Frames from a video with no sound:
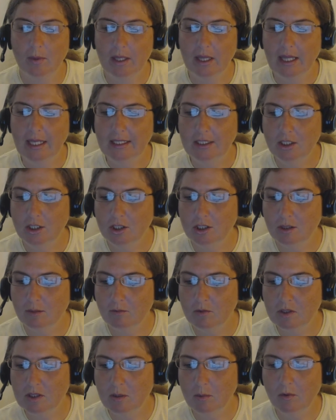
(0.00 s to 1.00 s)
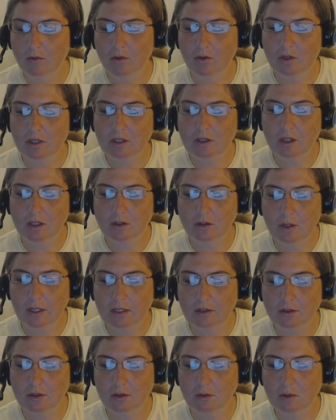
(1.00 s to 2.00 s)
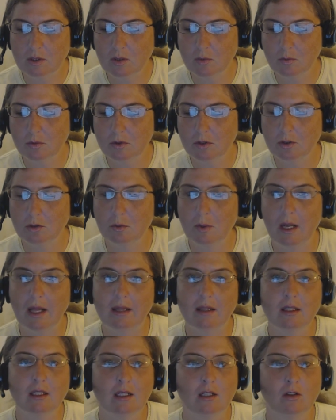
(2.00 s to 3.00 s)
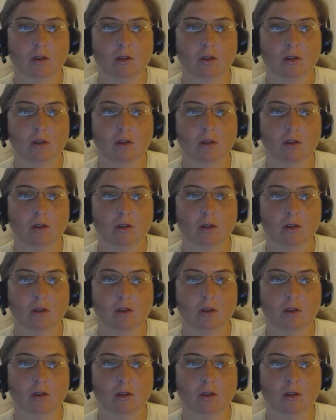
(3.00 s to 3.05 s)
a relationship, for some of you, this also has to do with spirituality.